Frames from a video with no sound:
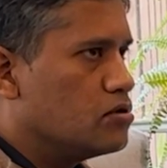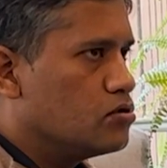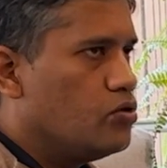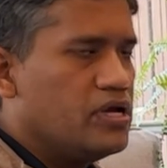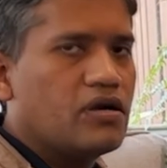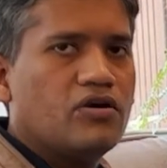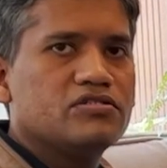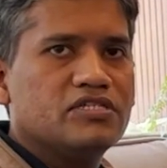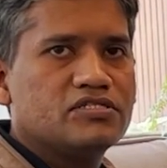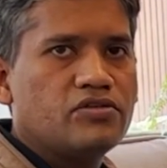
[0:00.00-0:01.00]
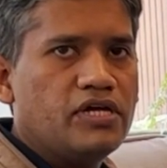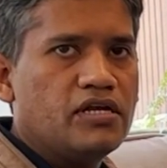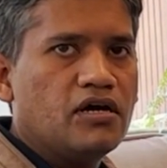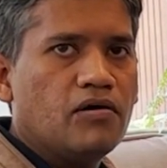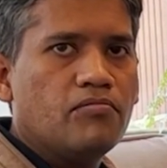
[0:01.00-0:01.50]
going across the
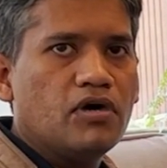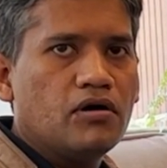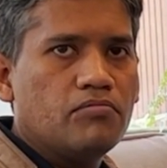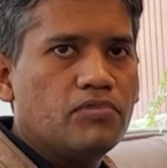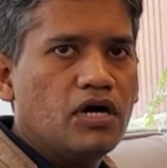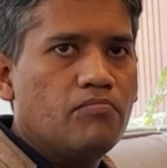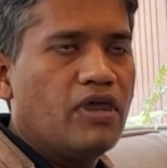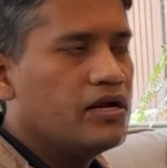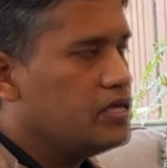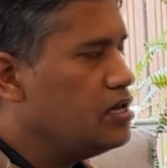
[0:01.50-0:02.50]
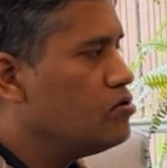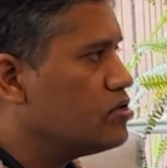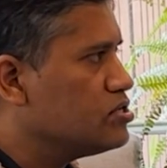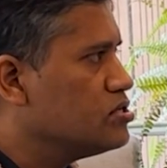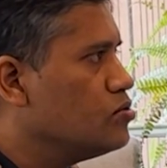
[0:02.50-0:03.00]
street, a marquee
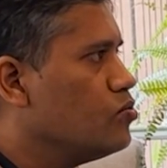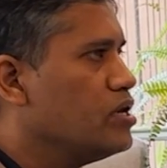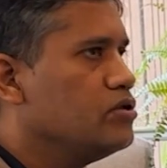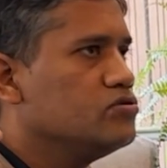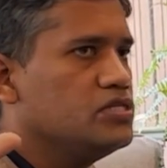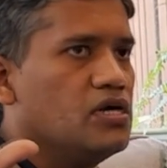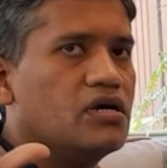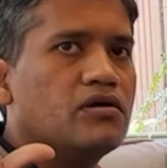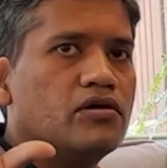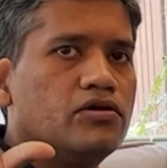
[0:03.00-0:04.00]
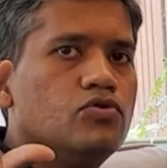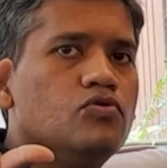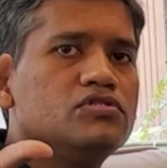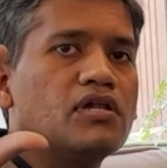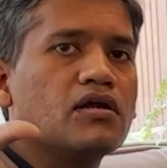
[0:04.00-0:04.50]
location where you see a
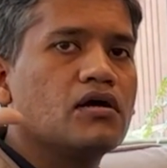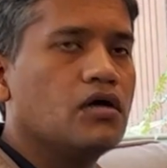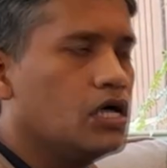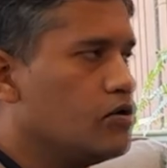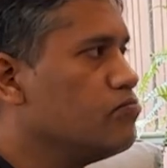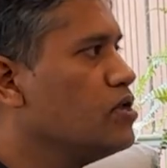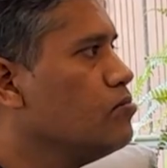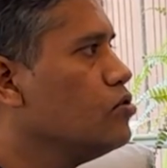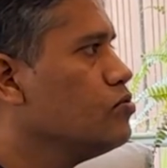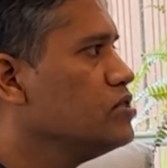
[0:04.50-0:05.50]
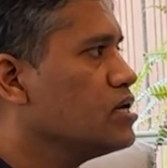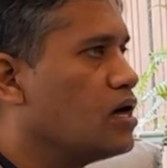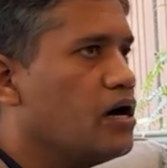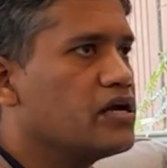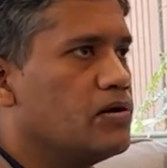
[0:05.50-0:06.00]
huge curved billboard with a
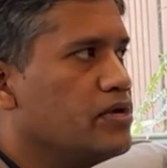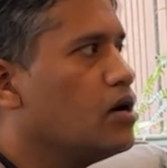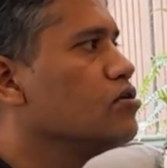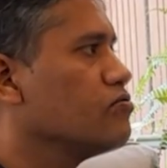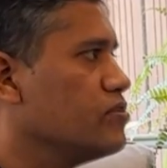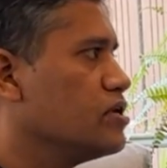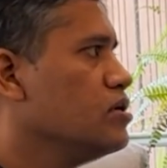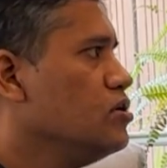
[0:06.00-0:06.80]
car coming out of it,